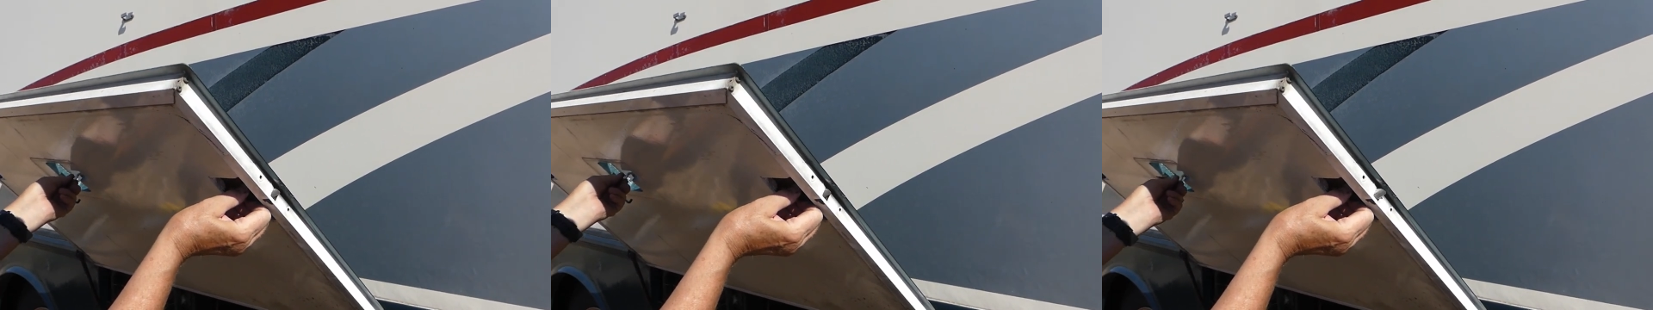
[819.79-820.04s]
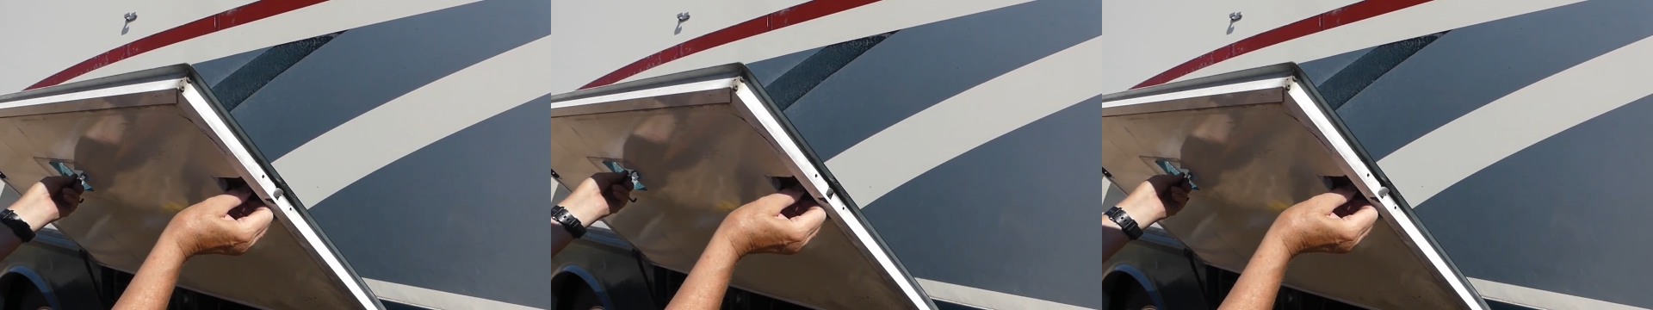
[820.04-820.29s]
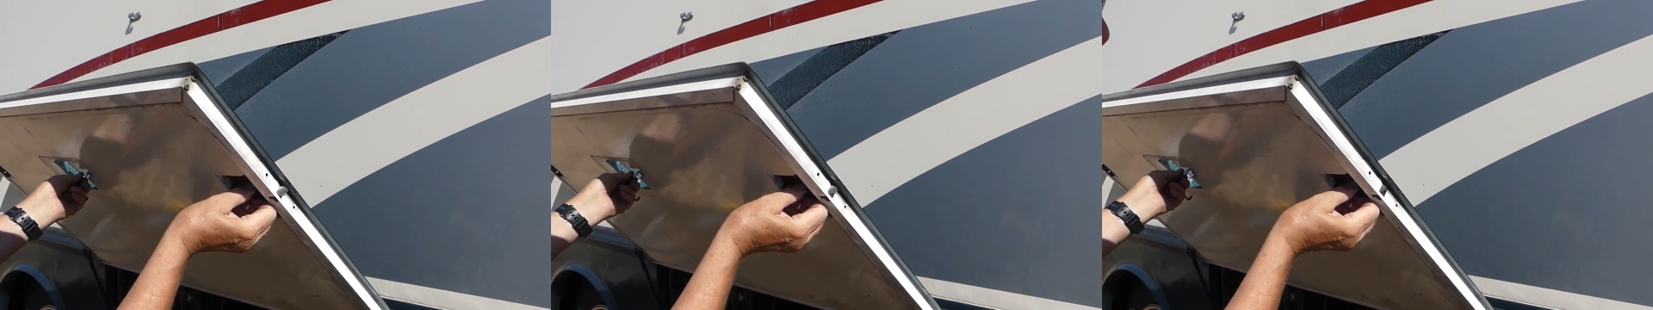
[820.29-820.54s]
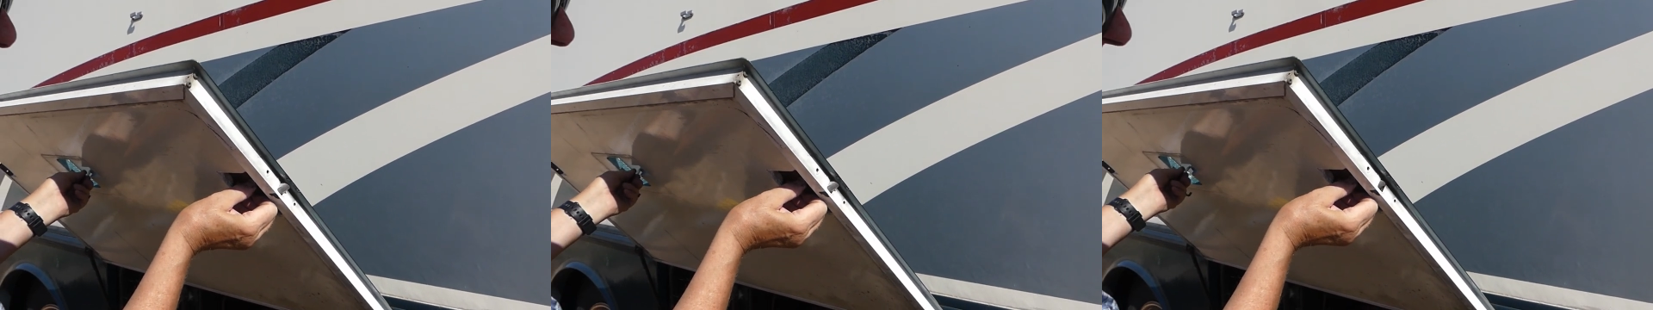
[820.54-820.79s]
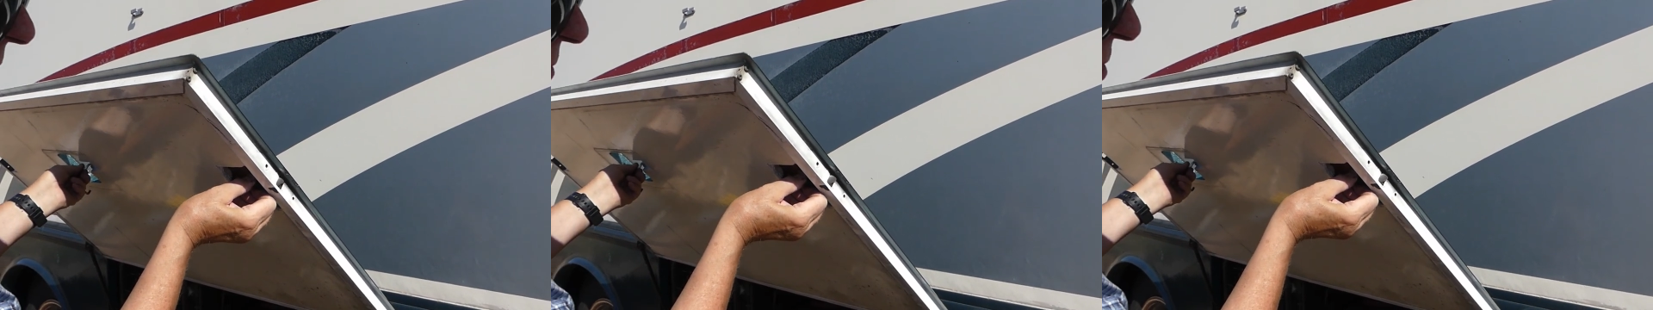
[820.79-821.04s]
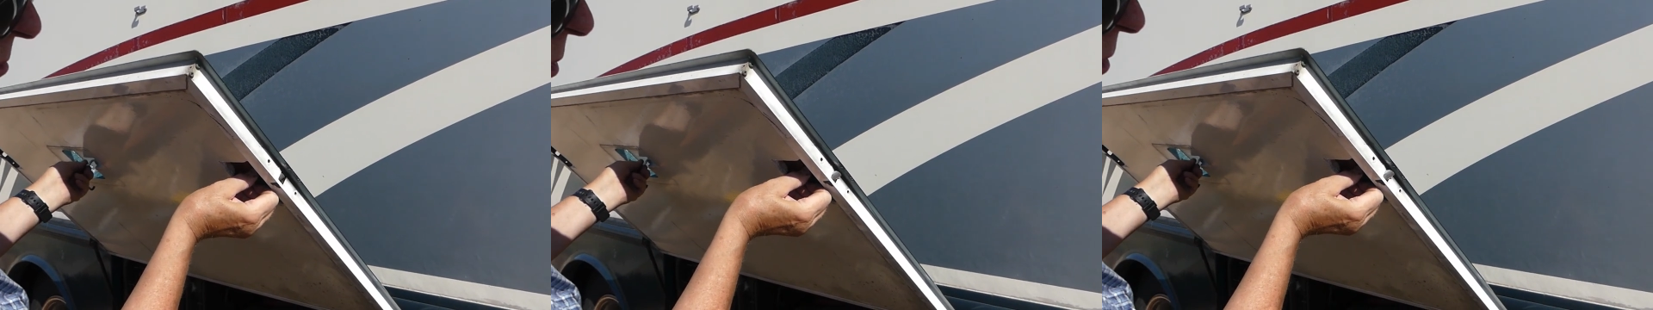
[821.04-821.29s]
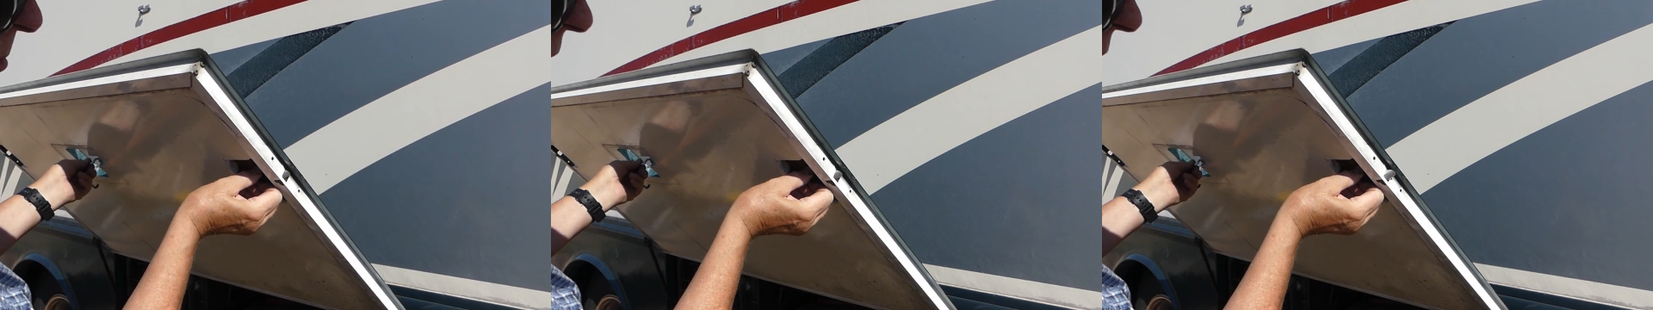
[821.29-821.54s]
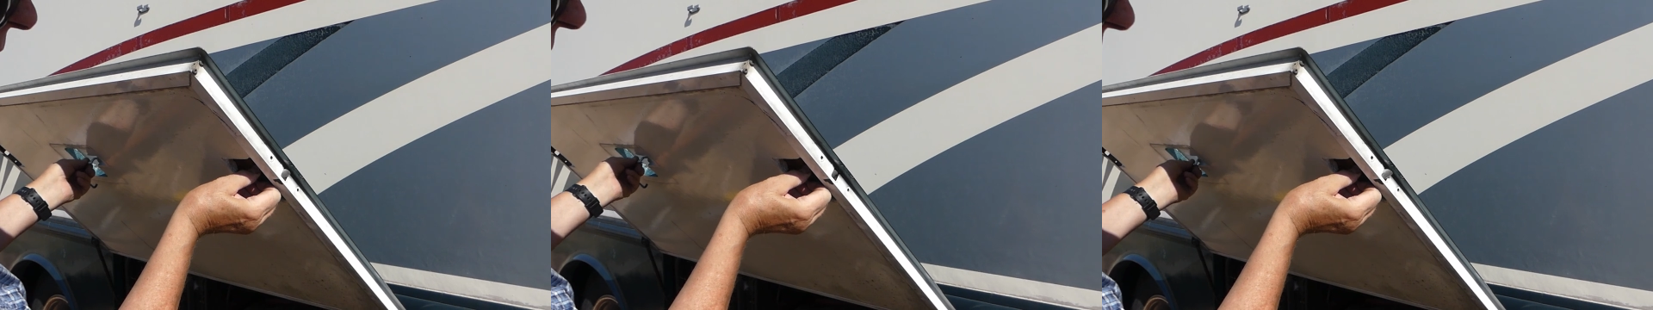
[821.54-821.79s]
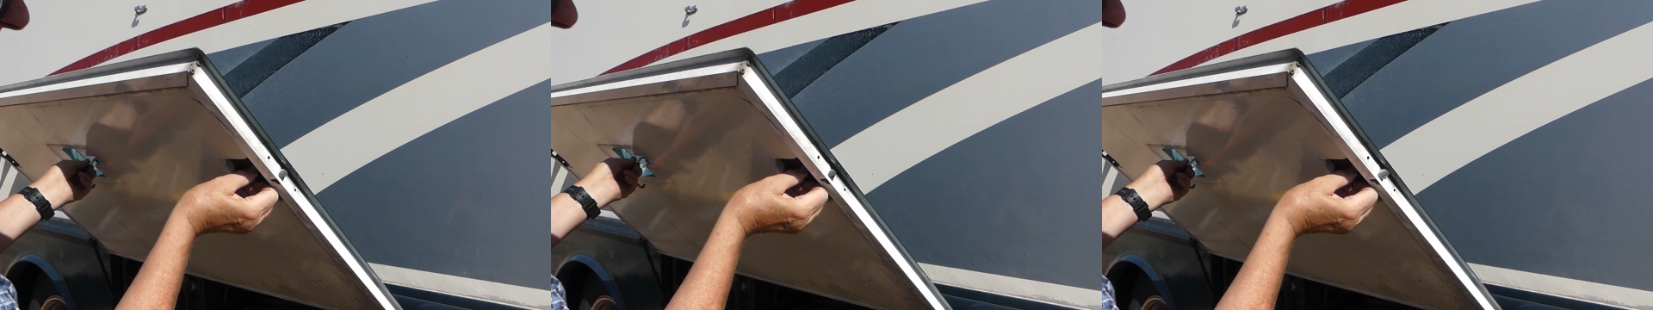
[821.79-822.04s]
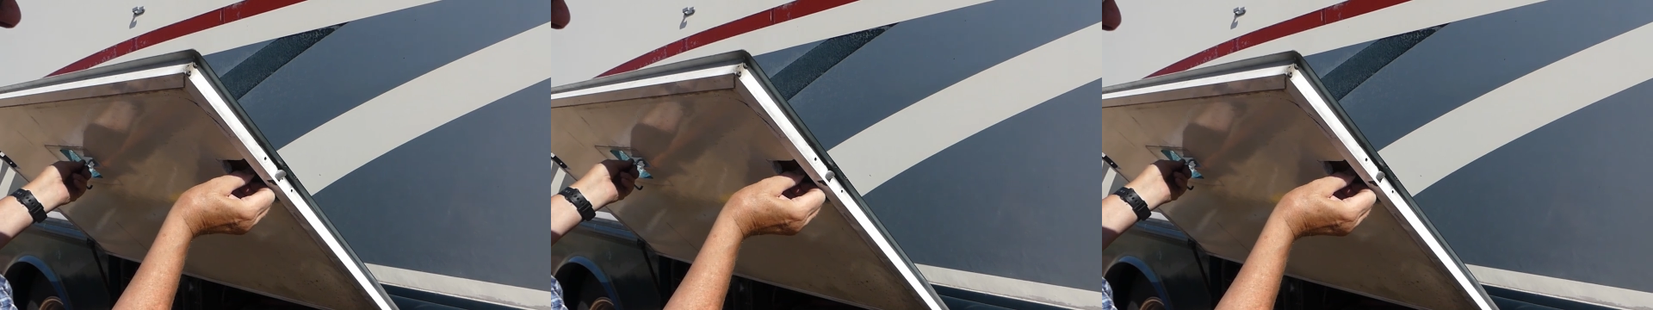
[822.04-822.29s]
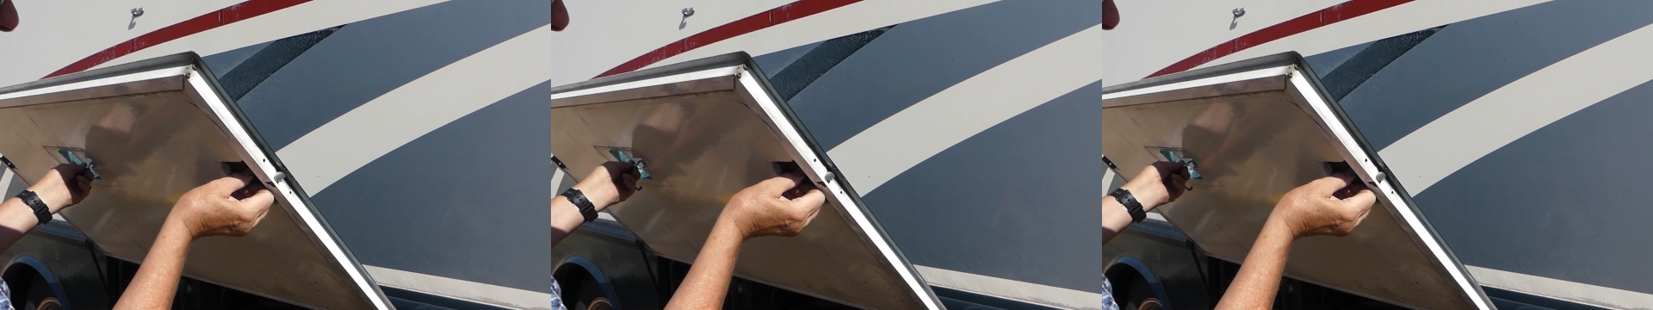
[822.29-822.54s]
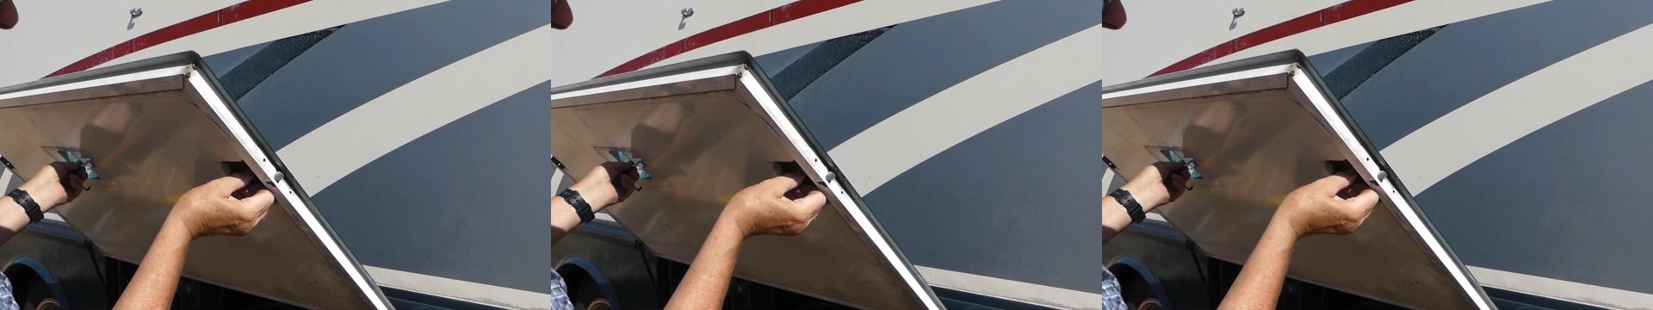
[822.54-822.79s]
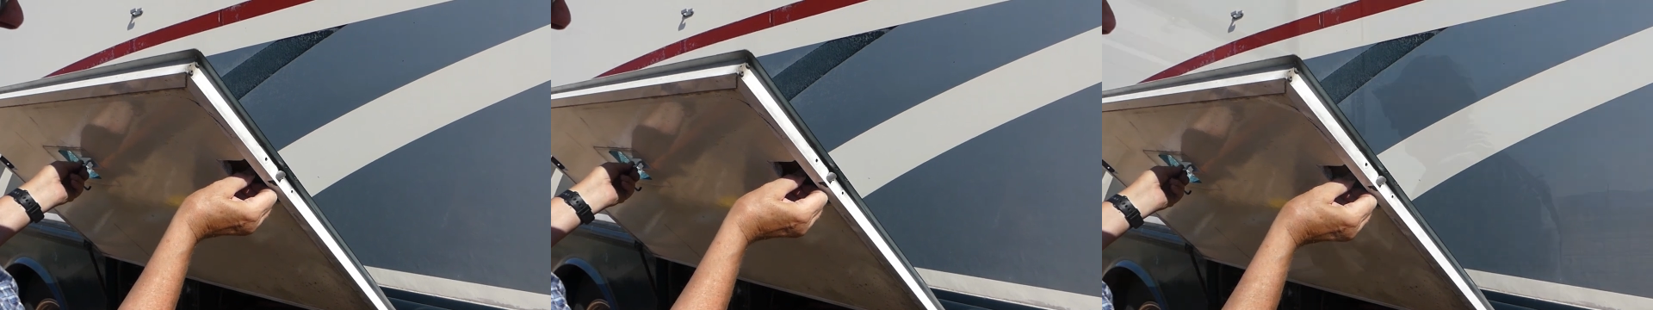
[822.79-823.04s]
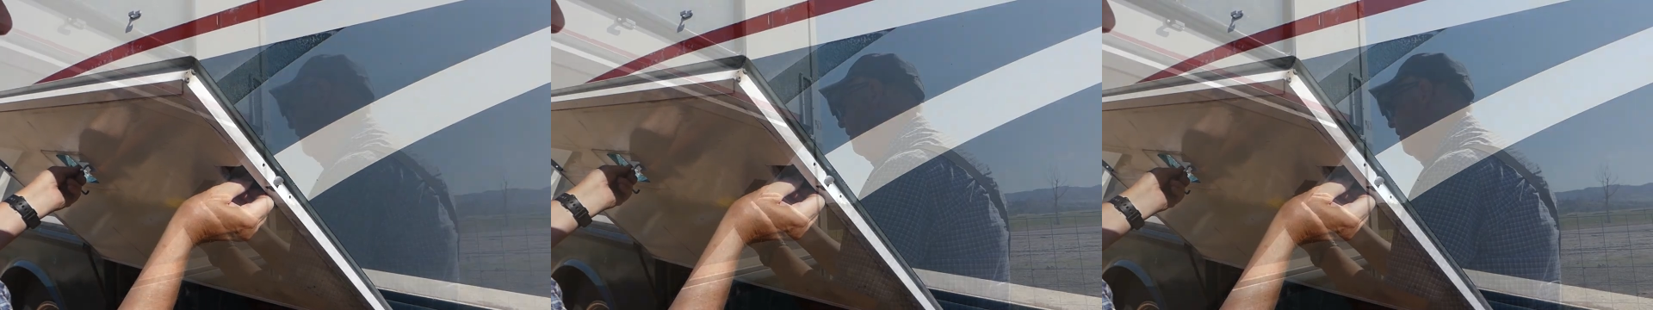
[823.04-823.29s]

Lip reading: (no speaker visible)